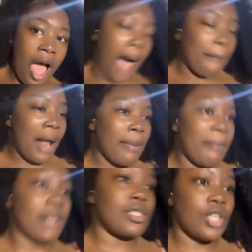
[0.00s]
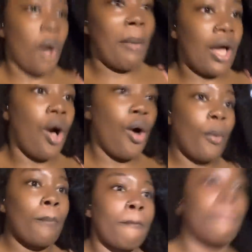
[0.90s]
I'm probably about to go back
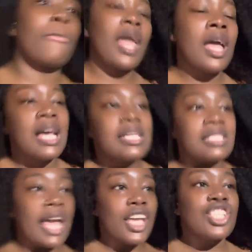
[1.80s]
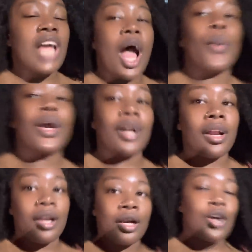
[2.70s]
home, take a shower,
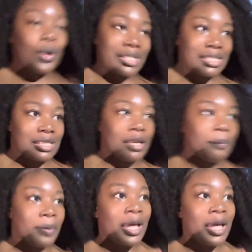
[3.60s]
go to sleep.